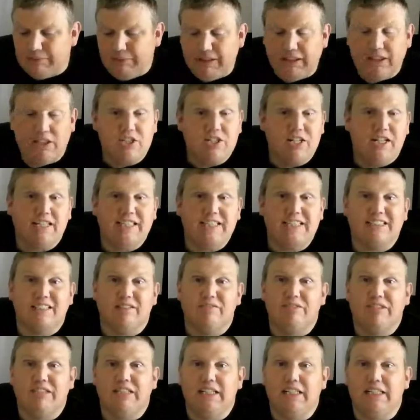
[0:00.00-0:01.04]
beat the Jets
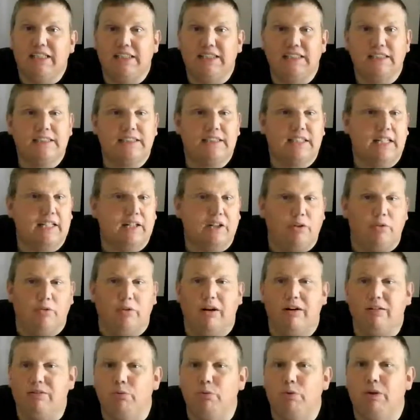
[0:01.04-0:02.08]
17-16. A
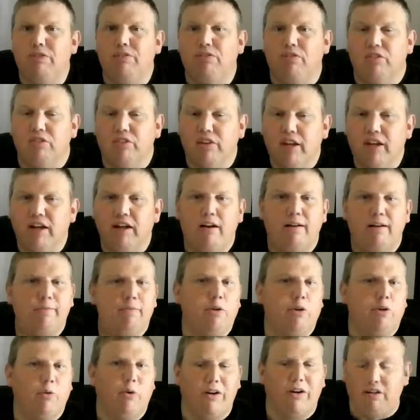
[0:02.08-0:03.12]
great win for
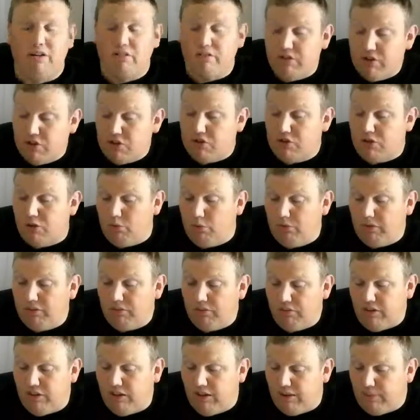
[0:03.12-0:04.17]
them. Great divisional win
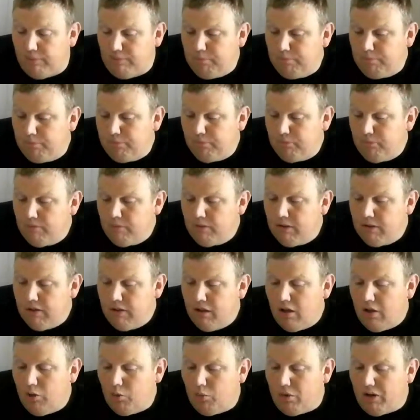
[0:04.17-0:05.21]
for them.
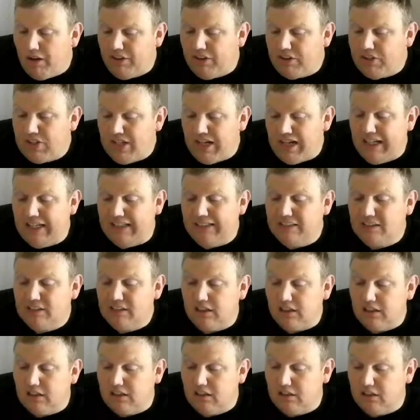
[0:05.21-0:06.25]
While the Giants
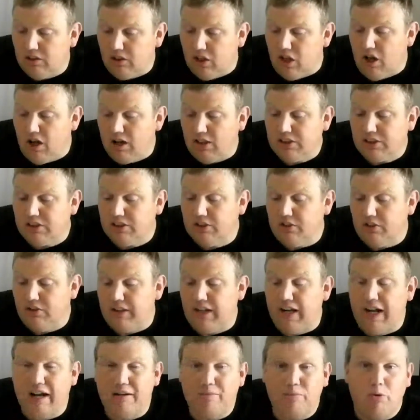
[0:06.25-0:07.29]
lost to the
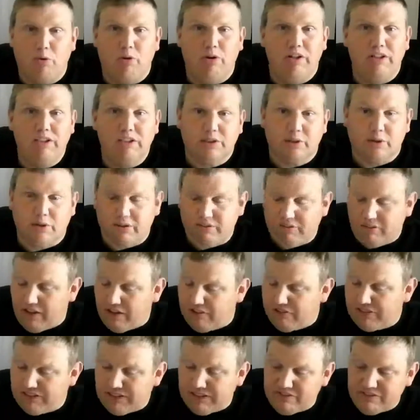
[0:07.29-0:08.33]
Cowboys
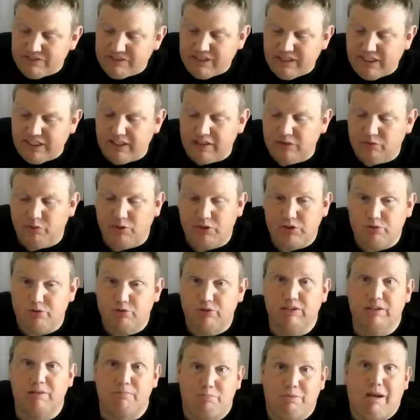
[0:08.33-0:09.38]
35-17, which
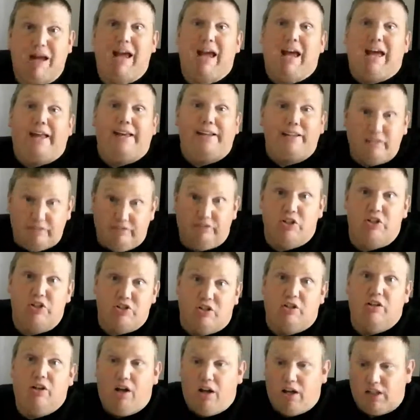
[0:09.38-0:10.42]
was a bad
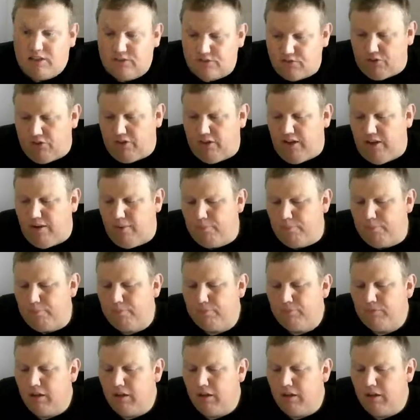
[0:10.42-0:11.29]
division loss for them.